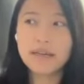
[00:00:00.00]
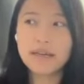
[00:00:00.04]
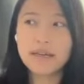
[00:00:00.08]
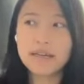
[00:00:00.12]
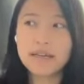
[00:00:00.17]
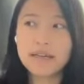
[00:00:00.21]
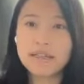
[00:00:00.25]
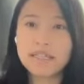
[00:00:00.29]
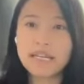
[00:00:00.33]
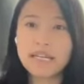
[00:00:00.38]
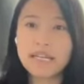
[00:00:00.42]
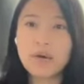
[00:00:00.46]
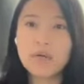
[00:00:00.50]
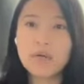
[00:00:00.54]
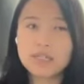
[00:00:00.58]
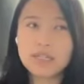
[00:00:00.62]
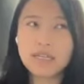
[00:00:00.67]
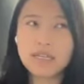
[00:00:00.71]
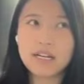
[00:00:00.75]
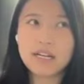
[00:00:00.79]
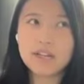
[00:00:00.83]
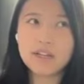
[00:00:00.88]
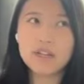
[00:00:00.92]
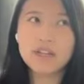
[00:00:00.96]
And that
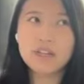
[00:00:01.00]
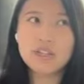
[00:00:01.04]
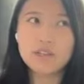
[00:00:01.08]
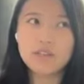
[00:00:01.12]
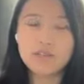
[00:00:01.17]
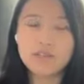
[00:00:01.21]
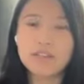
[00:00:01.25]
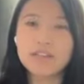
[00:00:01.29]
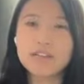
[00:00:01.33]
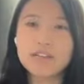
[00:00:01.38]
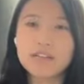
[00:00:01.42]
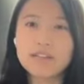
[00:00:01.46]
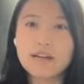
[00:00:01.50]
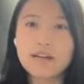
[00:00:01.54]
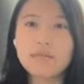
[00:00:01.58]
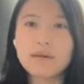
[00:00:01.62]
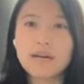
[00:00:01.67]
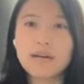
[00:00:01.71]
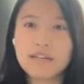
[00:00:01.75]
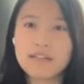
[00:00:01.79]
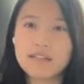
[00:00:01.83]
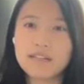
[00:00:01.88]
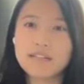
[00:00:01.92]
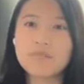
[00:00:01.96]
was actually the first time
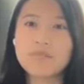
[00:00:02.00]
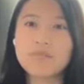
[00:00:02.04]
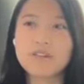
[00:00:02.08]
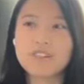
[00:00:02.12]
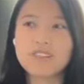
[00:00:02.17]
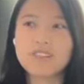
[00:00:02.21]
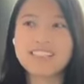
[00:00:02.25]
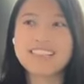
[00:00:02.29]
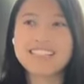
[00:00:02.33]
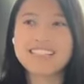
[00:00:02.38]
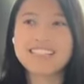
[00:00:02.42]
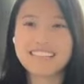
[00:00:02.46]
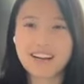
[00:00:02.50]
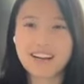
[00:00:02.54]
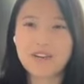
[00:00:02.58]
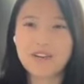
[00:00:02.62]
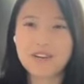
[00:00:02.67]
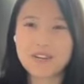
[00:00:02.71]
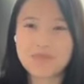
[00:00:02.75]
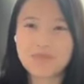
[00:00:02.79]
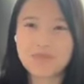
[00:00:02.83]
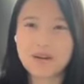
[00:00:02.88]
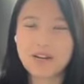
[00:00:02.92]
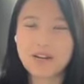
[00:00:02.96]
I experienced
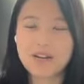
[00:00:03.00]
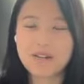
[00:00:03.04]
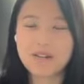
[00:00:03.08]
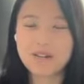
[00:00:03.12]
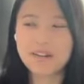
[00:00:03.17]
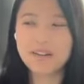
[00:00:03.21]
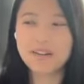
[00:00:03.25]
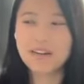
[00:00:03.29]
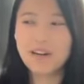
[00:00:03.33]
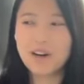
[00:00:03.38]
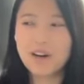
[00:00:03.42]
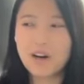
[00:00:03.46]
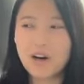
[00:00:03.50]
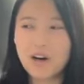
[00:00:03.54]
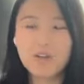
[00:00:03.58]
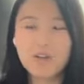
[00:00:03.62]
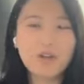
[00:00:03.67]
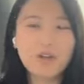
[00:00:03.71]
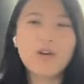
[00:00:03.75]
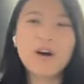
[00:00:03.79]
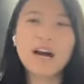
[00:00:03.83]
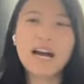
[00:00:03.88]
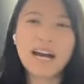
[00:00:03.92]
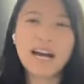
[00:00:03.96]
language barrier,
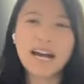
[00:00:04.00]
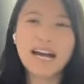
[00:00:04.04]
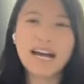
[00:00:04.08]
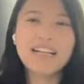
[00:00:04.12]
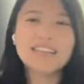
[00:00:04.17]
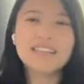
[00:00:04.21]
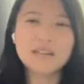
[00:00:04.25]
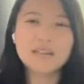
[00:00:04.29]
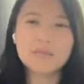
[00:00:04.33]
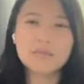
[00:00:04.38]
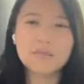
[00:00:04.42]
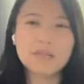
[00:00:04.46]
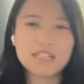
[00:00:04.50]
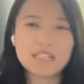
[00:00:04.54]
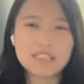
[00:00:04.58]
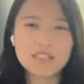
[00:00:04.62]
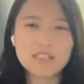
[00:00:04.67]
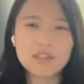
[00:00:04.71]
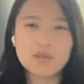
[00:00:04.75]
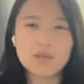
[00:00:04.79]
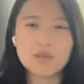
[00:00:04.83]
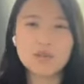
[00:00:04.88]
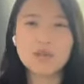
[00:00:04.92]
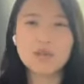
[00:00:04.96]
although I had the
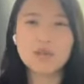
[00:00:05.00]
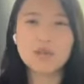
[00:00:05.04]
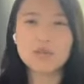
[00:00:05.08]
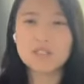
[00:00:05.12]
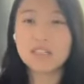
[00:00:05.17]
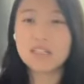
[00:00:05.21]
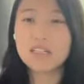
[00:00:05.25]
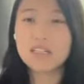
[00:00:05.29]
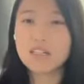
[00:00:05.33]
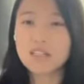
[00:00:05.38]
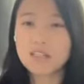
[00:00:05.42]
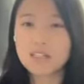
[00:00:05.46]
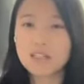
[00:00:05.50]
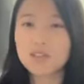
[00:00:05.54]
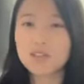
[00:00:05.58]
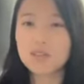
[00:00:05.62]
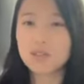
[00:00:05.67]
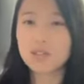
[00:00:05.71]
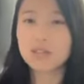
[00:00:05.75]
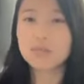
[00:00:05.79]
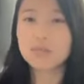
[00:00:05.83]
ability to use English